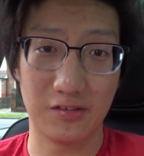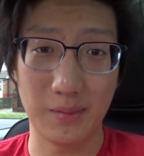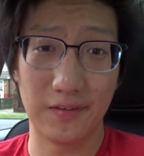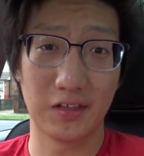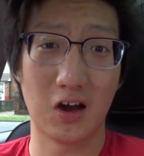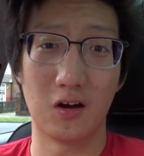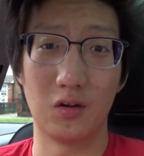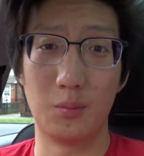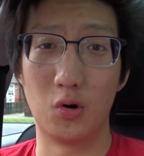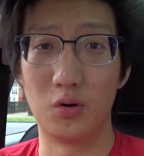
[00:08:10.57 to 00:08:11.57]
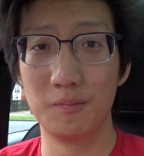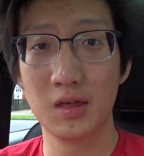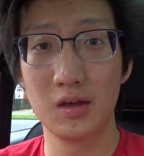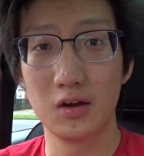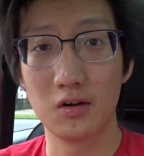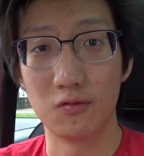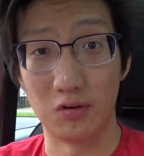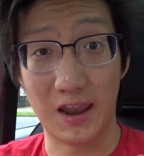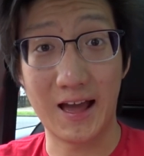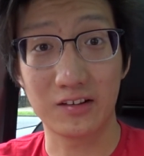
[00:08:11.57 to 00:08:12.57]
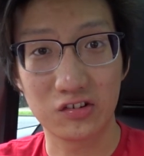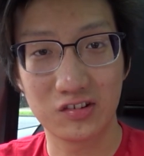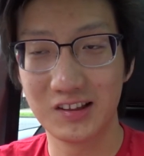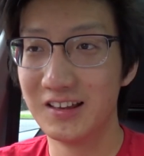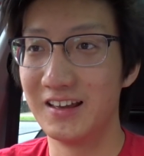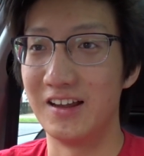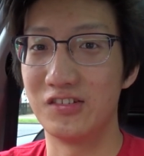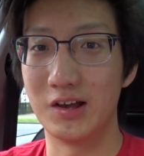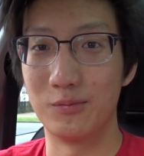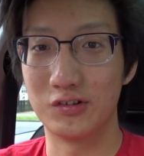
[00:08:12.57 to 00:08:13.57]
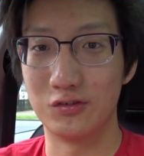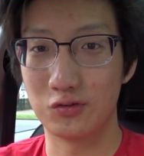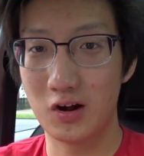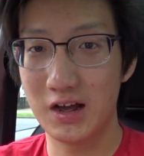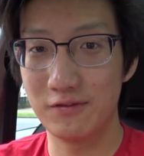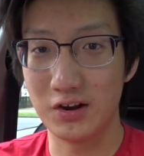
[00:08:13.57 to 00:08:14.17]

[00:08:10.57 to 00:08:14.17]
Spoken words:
It's made the car a lot more relaxed in terms to drive.